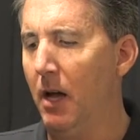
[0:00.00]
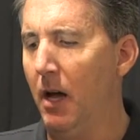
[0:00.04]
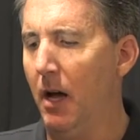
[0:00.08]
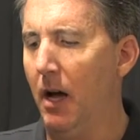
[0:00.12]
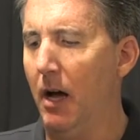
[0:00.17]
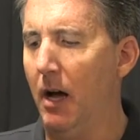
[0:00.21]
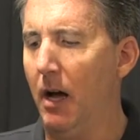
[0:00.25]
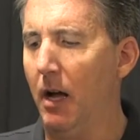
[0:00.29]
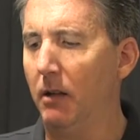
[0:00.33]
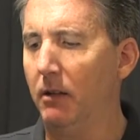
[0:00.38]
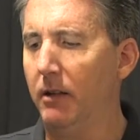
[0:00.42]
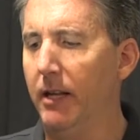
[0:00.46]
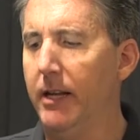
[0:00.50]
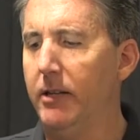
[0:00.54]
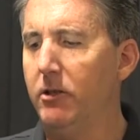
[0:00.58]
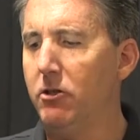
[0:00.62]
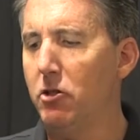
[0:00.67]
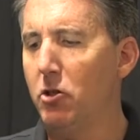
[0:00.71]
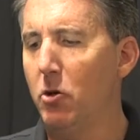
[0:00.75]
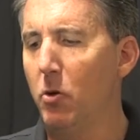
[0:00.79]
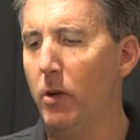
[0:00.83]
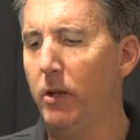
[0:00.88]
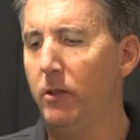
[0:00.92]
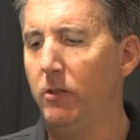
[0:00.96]
Lens
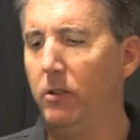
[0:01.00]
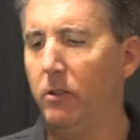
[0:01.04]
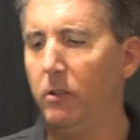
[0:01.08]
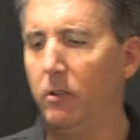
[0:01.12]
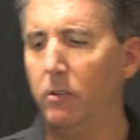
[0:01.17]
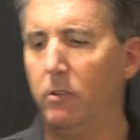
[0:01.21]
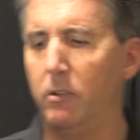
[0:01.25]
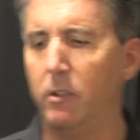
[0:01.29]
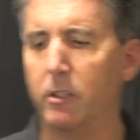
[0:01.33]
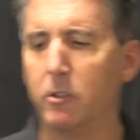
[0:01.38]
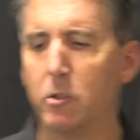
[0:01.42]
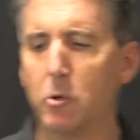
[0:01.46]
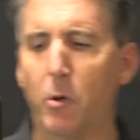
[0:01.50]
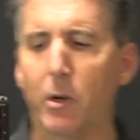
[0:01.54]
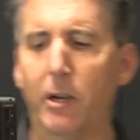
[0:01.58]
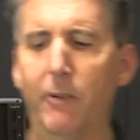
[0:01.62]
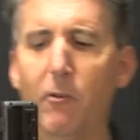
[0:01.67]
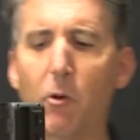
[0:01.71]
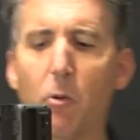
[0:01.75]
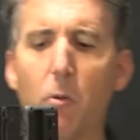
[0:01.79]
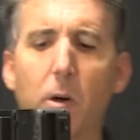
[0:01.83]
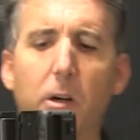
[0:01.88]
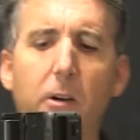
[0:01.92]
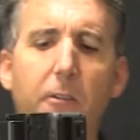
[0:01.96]
choices, the
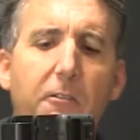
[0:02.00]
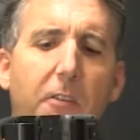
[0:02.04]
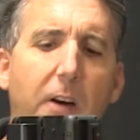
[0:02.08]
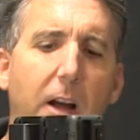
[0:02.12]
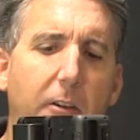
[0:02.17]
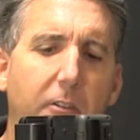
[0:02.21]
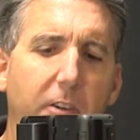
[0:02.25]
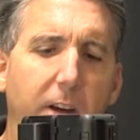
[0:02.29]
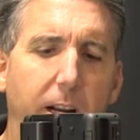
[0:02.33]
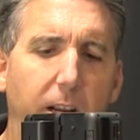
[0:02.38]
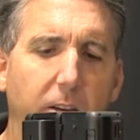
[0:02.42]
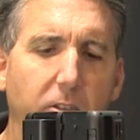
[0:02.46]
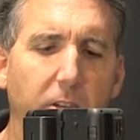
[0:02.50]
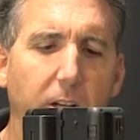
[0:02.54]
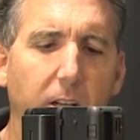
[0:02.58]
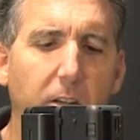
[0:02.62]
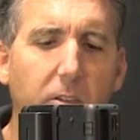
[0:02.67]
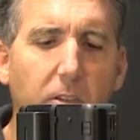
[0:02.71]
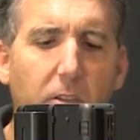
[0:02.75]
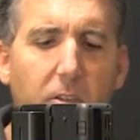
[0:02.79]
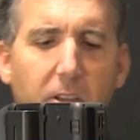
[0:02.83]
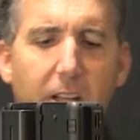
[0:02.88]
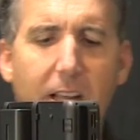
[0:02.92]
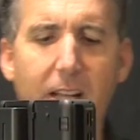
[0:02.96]
24-105, like I said,
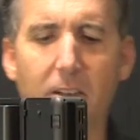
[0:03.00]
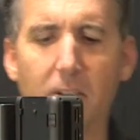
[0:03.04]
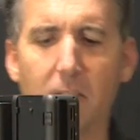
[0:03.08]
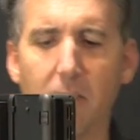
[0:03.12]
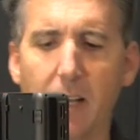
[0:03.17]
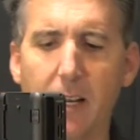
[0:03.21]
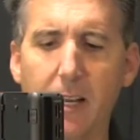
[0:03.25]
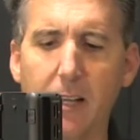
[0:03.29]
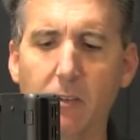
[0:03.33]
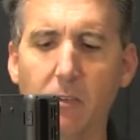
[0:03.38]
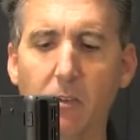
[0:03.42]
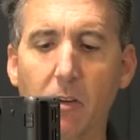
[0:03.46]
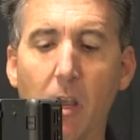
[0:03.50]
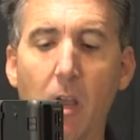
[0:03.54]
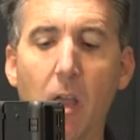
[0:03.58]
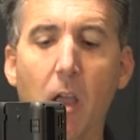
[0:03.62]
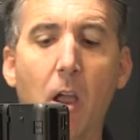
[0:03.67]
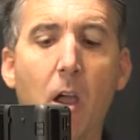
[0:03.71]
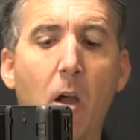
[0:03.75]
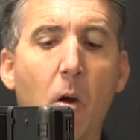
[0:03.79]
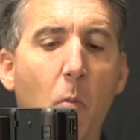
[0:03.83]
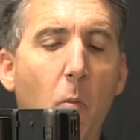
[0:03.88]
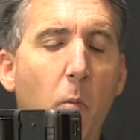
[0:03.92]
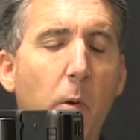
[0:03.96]
is a standard lens.
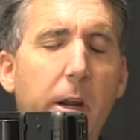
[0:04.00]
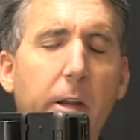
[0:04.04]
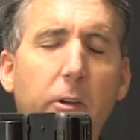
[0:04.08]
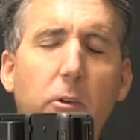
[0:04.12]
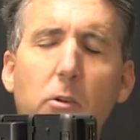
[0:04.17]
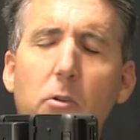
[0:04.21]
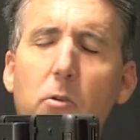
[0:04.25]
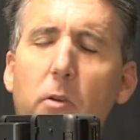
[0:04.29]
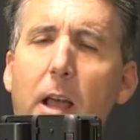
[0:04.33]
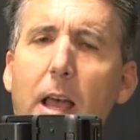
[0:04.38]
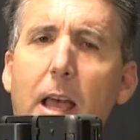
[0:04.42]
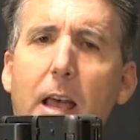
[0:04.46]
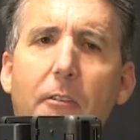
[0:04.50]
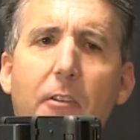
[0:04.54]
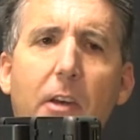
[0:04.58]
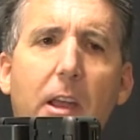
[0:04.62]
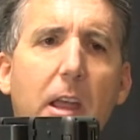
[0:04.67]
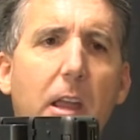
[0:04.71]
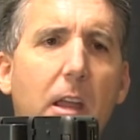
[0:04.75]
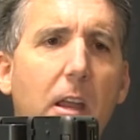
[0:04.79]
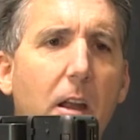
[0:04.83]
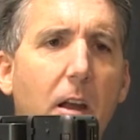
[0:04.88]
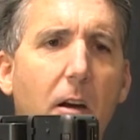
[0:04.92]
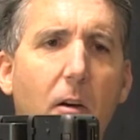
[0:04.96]
We do have
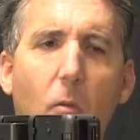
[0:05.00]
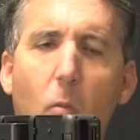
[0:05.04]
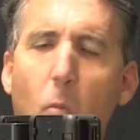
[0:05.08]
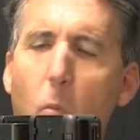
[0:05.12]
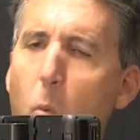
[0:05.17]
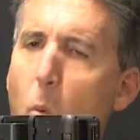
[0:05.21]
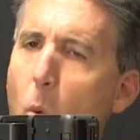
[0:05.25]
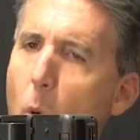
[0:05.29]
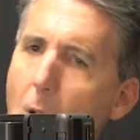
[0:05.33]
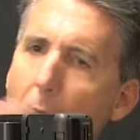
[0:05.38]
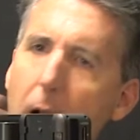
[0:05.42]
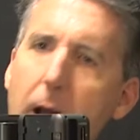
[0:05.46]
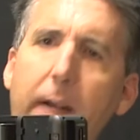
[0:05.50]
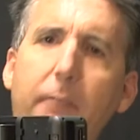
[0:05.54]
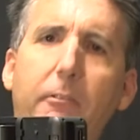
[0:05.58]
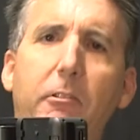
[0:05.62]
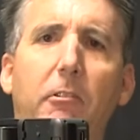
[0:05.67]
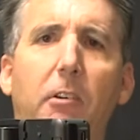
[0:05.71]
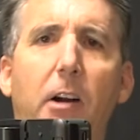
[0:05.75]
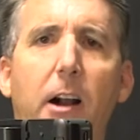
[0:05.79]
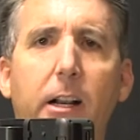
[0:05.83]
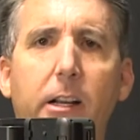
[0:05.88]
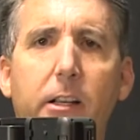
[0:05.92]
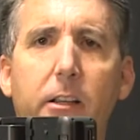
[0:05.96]
a wide
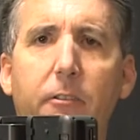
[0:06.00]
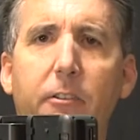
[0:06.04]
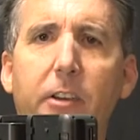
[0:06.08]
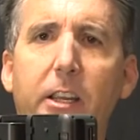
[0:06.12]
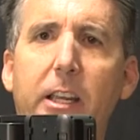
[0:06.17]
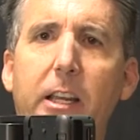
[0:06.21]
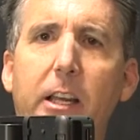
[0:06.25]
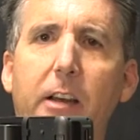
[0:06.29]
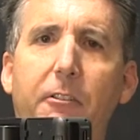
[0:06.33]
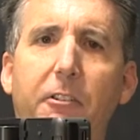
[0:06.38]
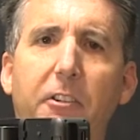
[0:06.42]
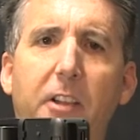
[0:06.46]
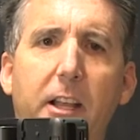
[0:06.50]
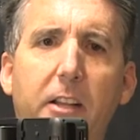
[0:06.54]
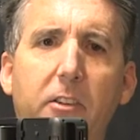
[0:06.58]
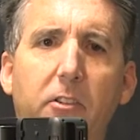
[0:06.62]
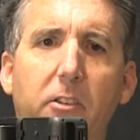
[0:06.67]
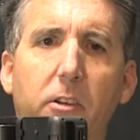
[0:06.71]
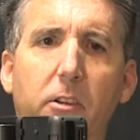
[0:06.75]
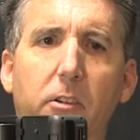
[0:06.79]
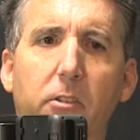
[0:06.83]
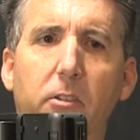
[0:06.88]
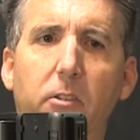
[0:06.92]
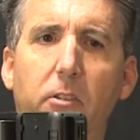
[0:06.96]
variety of EF
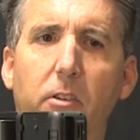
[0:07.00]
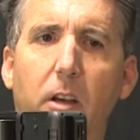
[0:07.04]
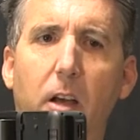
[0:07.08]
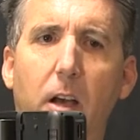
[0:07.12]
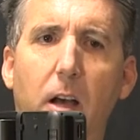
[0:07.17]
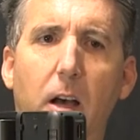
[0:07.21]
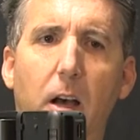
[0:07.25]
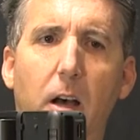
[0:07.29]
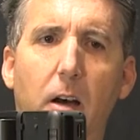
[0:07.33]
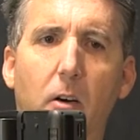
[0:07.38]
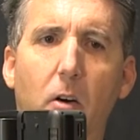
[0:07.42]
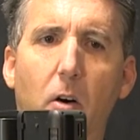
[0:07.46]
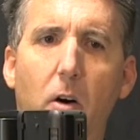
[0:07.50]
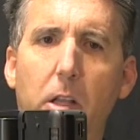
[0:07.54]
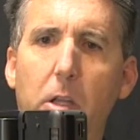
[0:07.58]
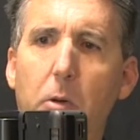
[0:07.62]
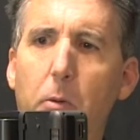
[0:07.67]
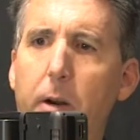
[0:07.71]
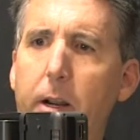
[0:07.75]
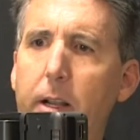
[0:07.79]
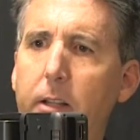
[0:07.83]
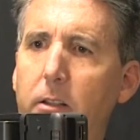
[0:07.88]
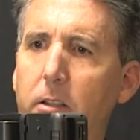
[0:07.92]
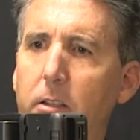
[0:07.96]
lenses, all the
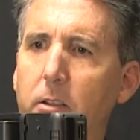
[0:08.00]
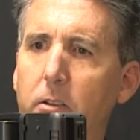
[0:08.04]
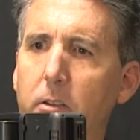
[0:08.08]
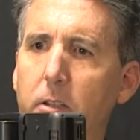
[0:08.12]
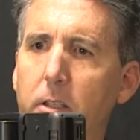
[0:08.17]
way to